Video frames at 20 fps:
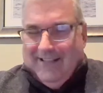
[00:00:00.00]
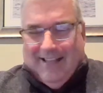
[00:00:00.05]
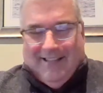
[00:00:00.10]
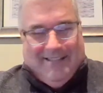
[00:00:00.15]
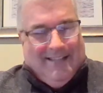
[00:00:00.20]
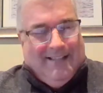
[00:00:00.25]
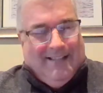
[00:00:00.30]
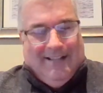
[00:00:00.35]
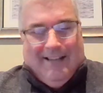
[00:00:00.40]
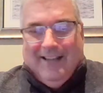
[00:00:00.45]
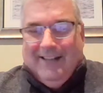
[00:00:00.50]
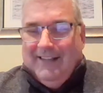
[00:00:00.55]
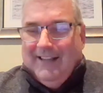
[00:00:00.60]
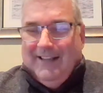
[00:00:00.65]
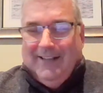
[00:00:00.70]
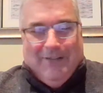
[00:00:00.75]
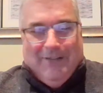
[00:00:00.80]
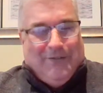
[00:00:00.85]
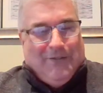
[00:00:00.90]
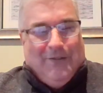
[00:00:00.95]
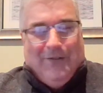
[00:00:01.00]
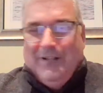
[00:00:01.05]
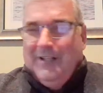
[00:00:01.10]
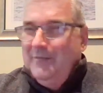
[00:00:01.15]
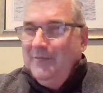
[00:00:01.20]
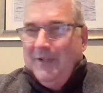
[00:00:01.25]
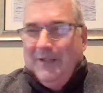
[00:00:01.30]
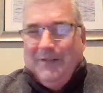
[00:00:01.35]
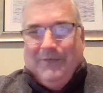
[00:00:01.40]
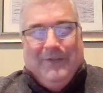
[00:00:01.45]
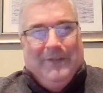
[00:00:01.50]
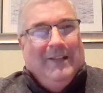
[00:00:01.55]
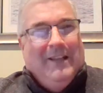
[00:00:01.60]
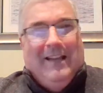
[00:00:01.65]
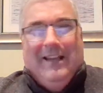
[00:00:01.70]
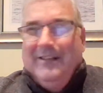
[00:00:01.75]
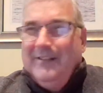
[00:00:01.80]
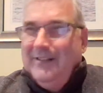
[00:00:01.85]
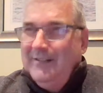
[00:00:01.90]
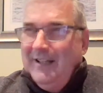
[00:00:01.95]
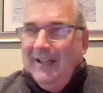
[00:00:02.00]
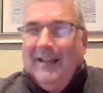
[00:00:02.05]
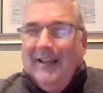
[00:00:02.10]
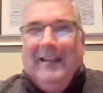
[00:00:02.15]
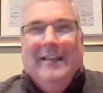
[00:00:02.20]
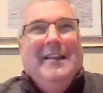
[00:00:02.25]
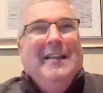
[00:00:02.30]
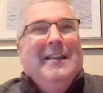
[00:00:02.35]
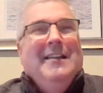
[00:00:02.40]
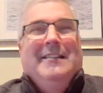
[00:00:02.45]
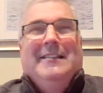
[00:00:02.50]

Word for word: That's it. I like you, Tony, but if you lie, you die.